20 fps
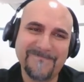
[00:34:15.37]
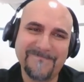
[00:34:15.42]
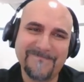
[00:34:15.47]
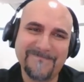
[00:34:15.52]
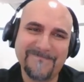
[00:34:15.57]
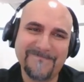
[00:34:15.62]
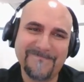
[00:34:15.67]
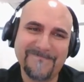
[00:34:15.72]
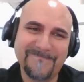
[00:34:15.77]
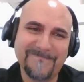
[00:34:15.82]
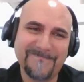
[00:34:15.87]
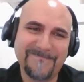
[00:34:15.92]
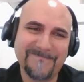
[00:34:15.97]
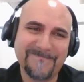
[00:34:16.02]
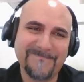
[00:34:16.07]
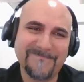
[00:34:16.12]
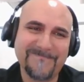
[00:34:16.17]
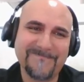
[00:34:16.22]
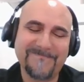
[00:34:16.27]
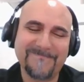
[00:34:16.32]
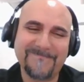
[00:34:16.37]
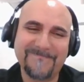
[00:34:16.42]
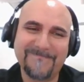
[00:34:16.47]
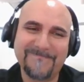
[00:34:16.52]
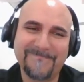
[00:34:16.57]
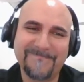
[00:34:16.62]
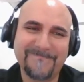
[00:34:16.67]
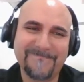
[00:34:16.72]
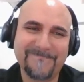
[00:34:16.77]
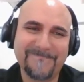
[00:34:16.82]

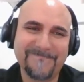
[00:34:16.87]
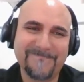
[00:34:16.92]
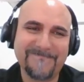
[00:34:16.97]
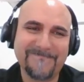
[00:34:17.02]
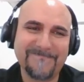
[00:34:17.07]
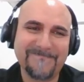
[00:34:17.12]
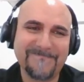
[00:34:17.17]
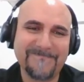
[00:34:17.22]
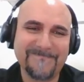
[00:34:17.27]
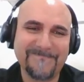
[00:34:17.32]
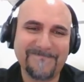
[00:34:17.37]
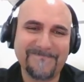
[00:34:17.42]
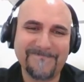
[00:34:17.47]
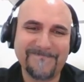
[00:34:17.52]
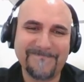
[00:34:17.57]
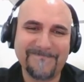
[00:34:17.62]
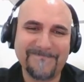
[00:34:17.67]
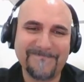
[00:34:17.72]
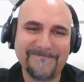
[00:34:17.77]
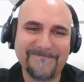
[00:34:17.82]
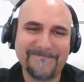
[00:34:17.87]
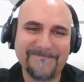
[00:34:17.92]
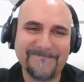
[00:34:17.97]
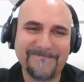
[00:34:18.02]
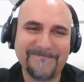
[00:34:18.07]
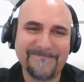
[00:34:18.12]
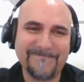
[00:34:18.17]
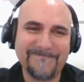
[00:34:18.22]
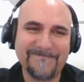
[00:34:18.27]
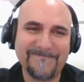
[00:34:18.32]

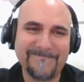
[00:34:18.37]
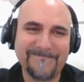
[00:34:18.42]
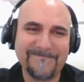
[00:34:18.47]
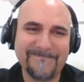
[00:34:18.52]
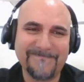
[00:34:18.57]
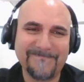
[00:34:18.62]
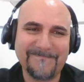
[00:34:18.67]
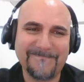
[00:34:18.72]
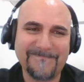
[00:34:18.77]
[no speech]